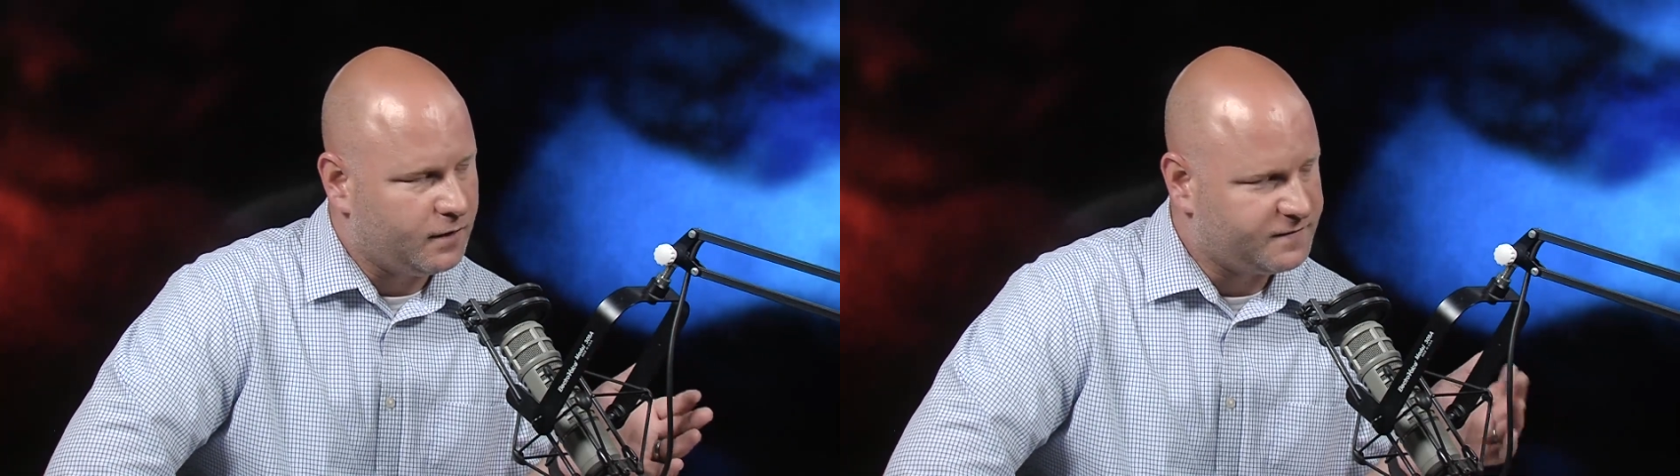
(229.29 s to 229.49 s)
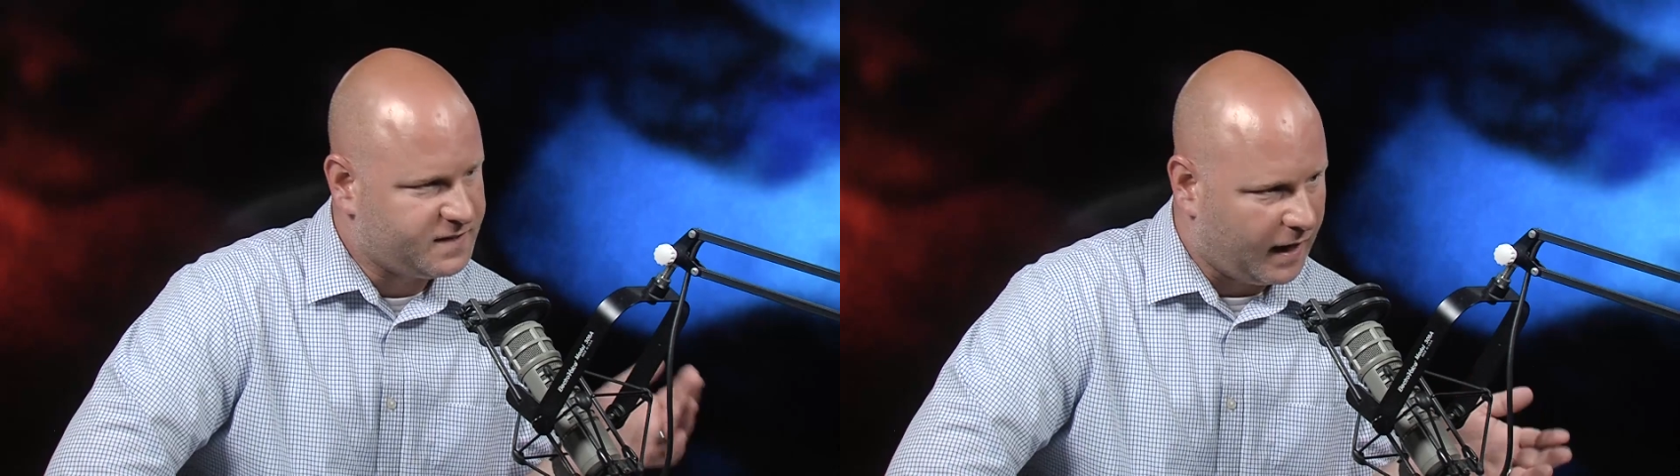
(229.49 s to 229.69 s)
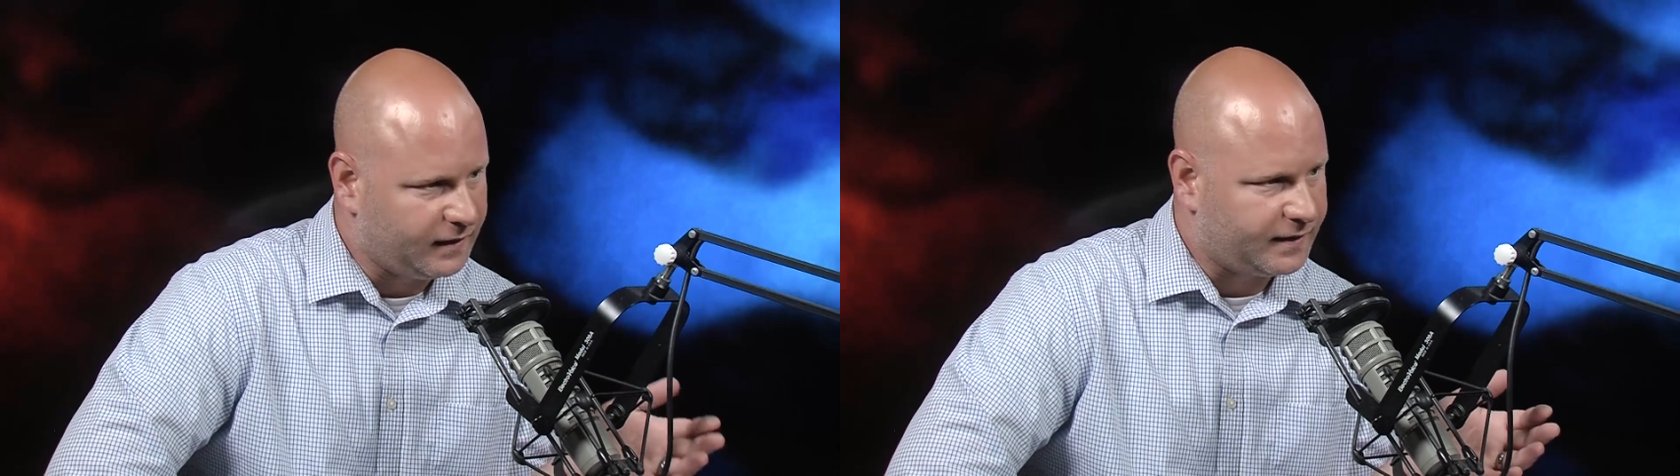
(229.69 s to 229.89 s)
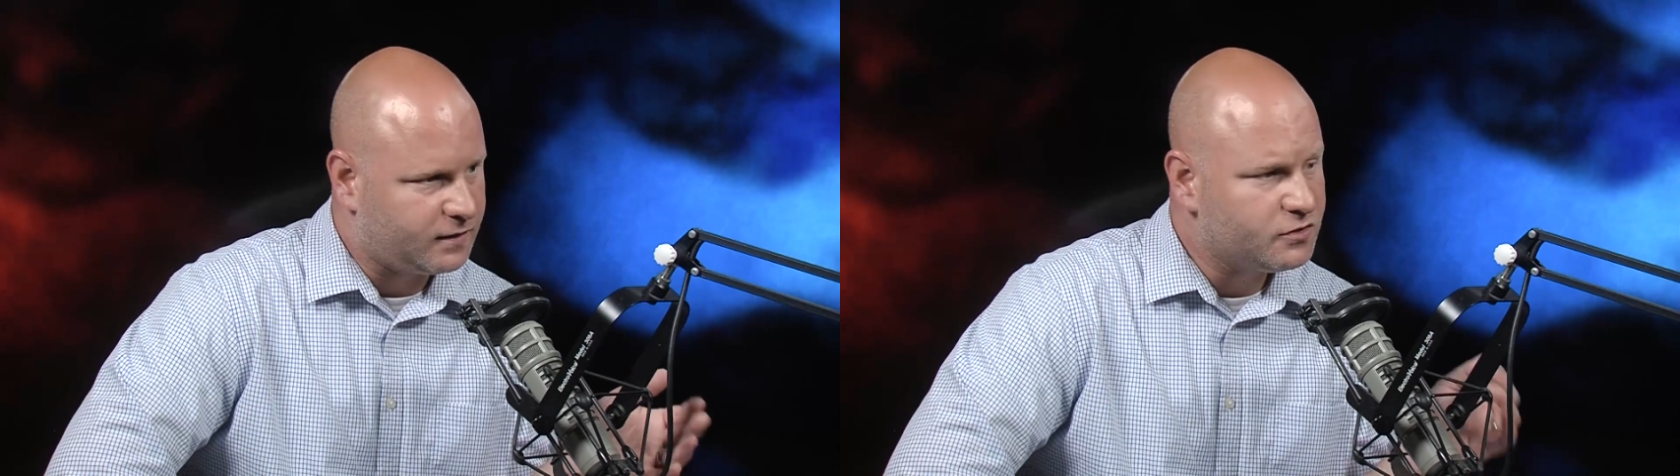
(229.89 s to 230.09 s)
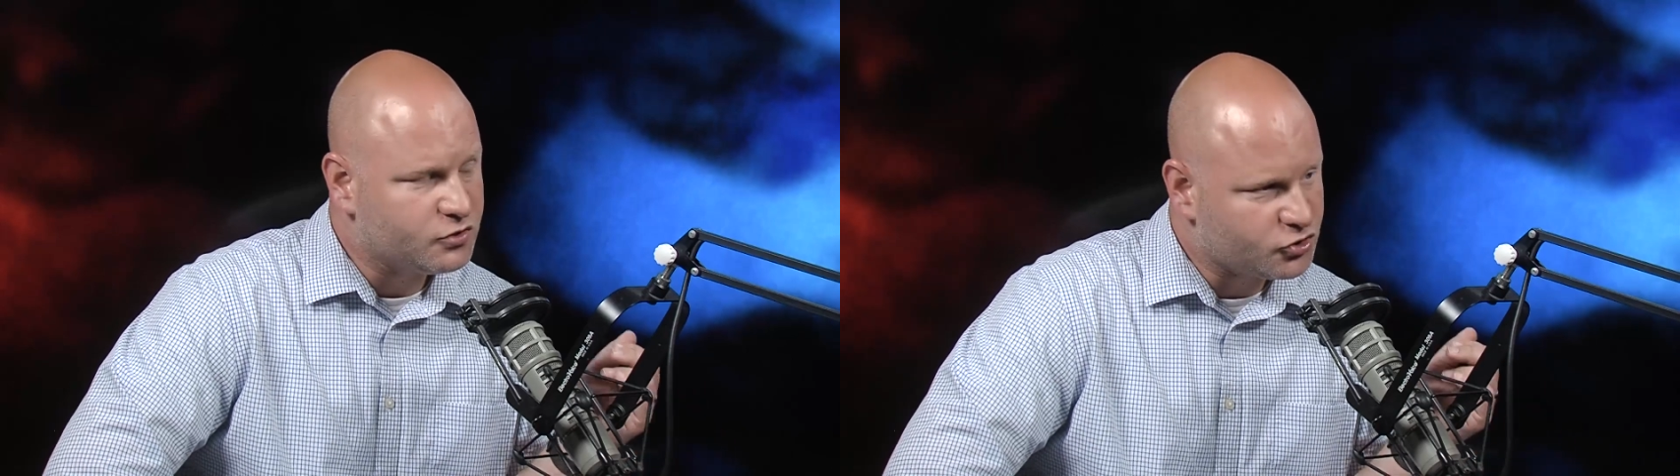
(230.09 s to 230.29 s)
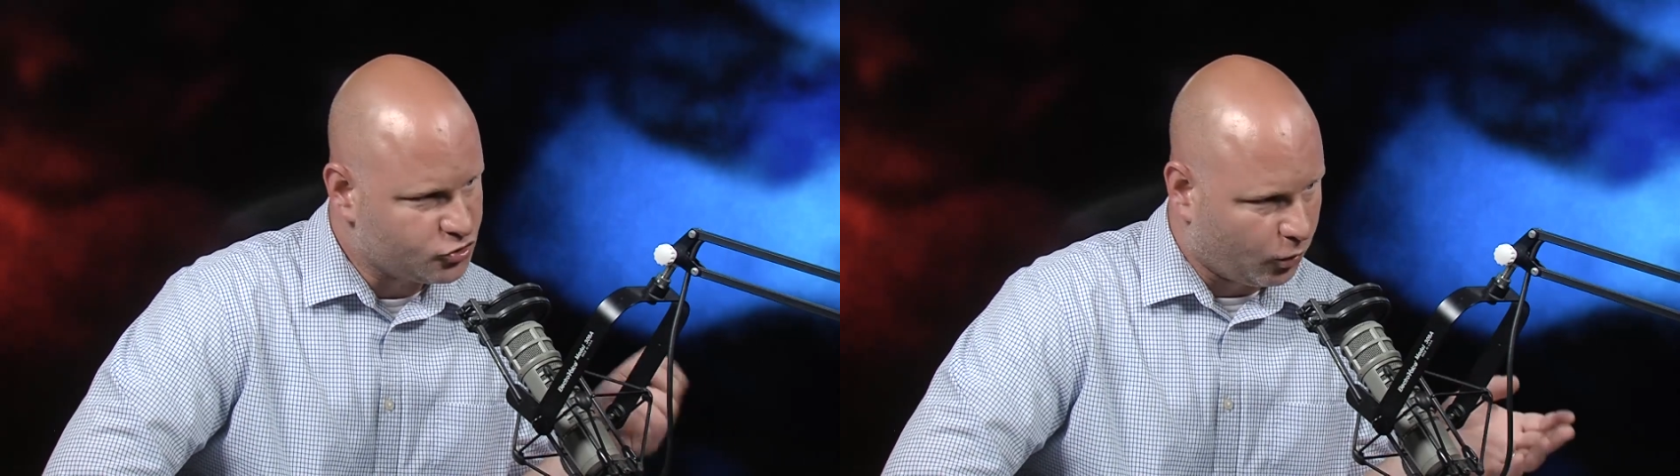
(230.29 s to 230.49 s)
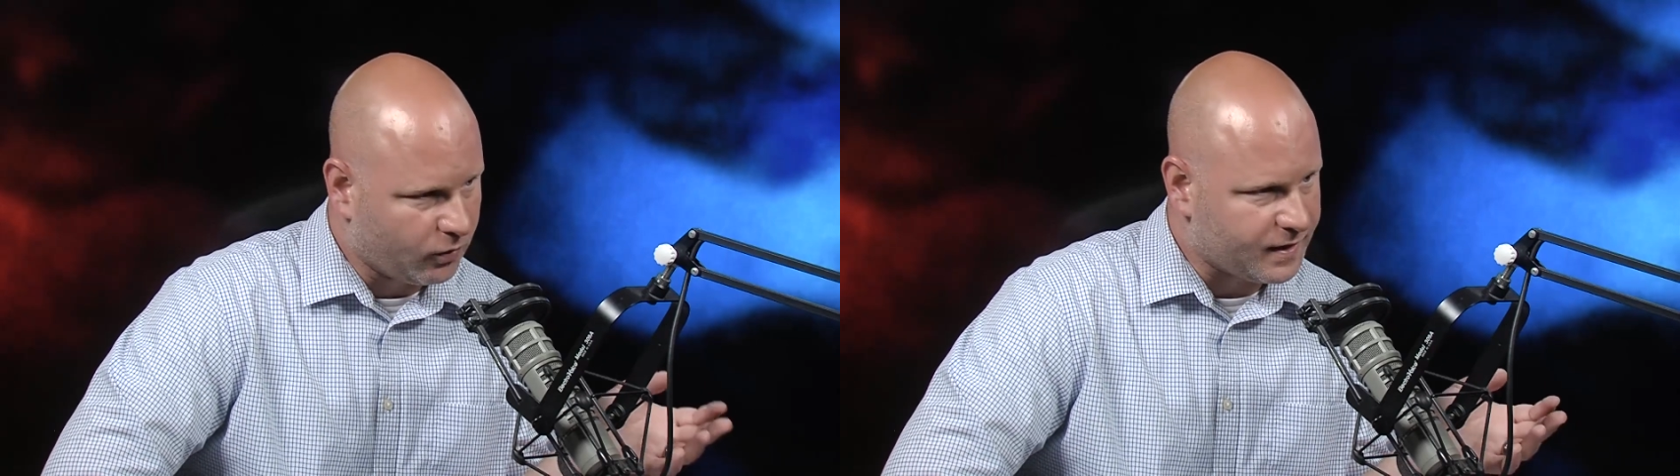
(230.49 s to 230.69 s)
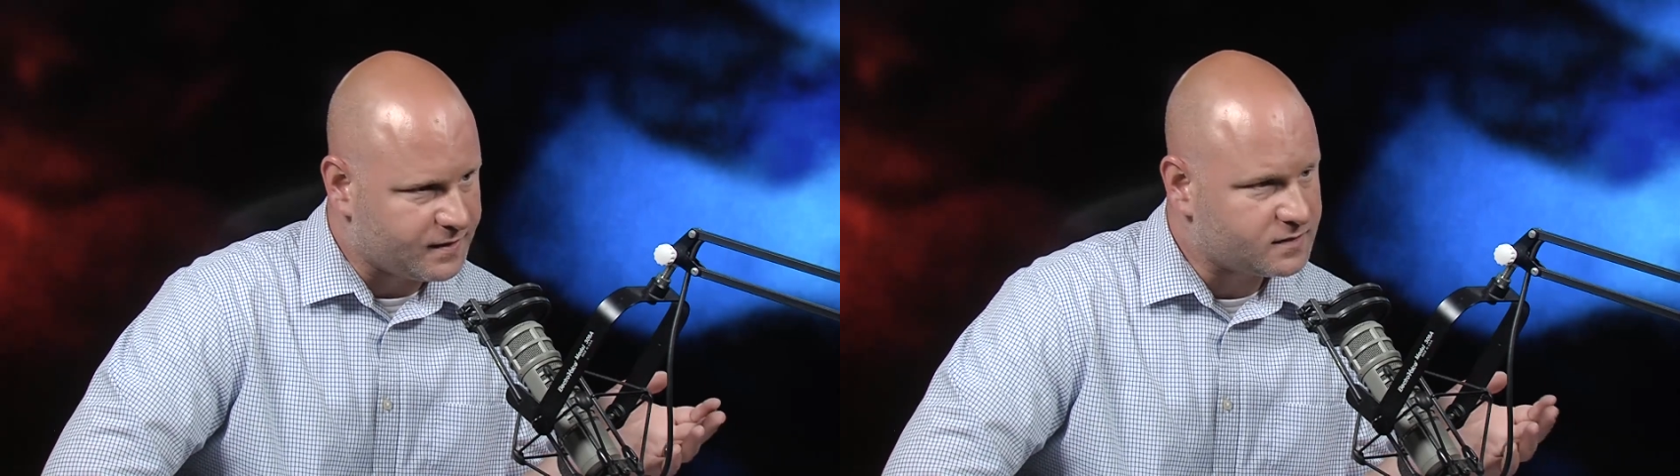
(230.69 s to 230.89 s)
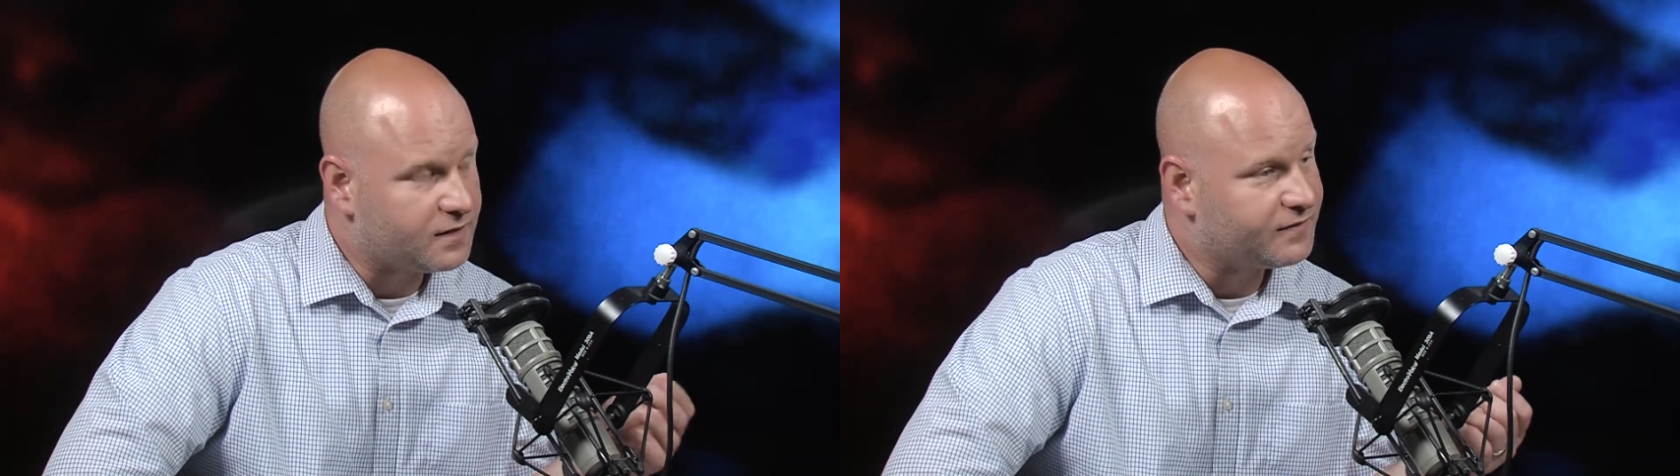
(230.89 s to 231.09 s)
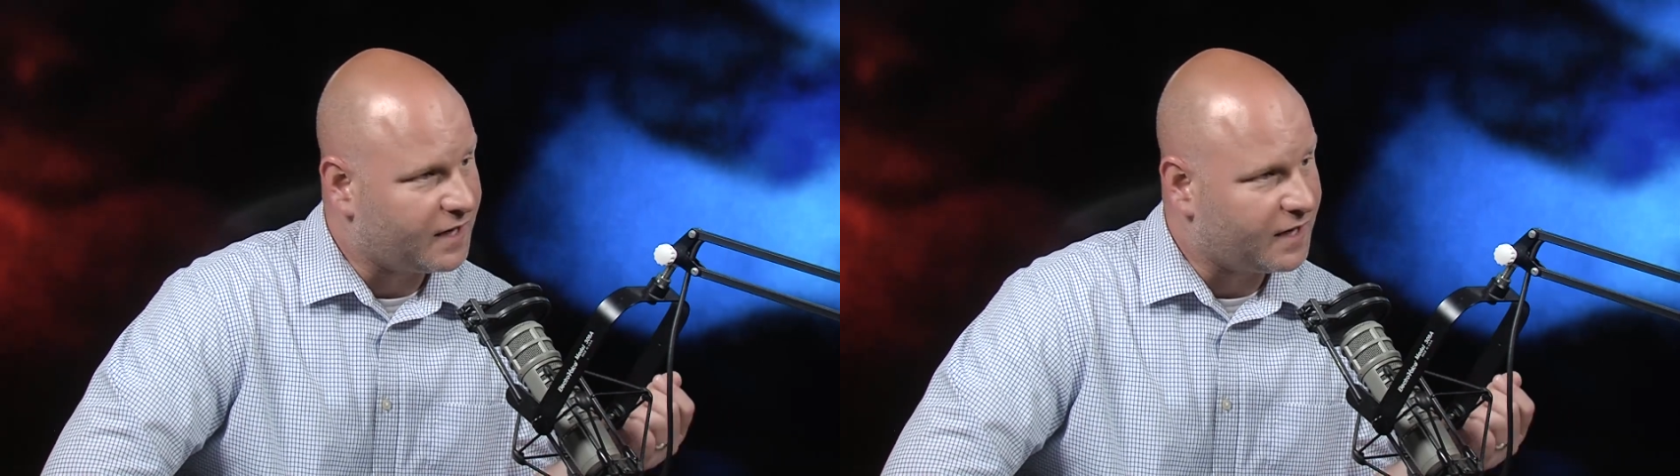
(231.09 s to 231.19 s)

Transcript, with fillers: of telling stories